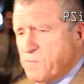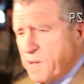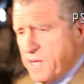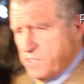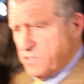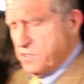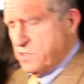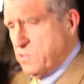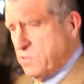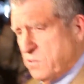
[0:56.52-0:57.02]

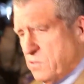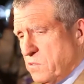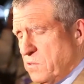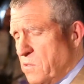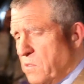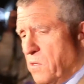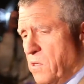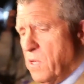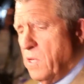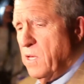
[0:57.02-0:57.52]
basis,
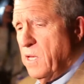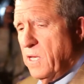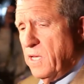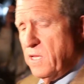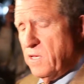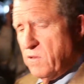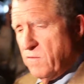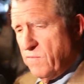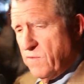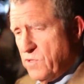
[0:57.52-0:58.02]
an
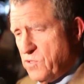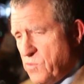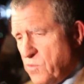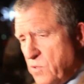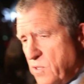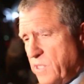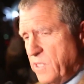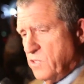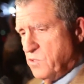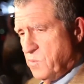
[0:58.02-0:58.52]

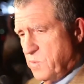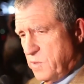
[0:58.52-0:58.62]
individual is